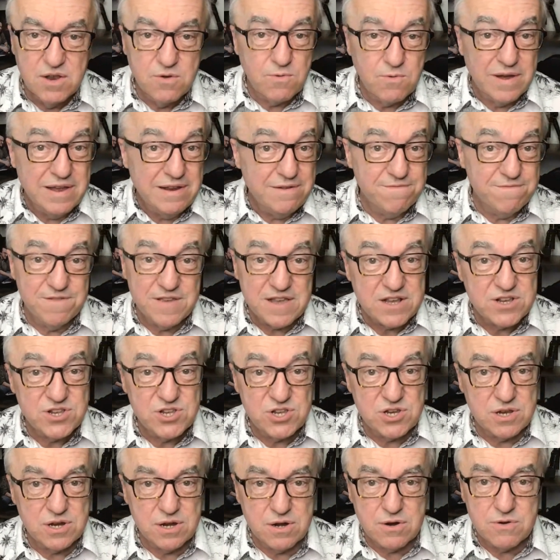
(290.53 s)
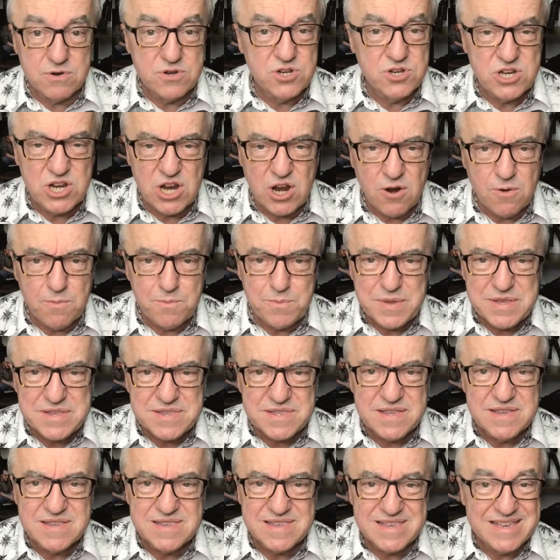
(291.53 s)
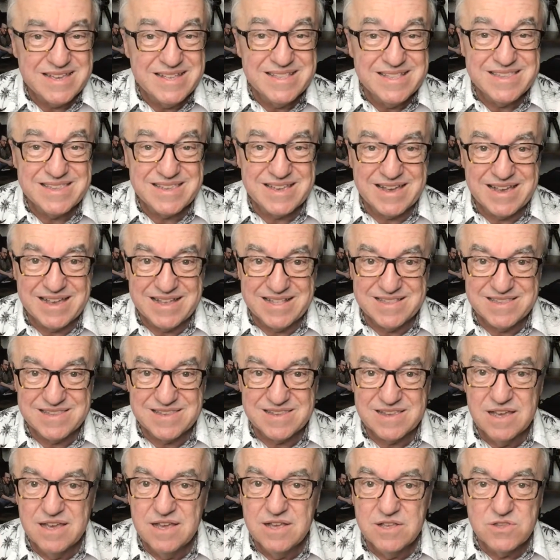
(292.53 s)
Write fiction or share business insights.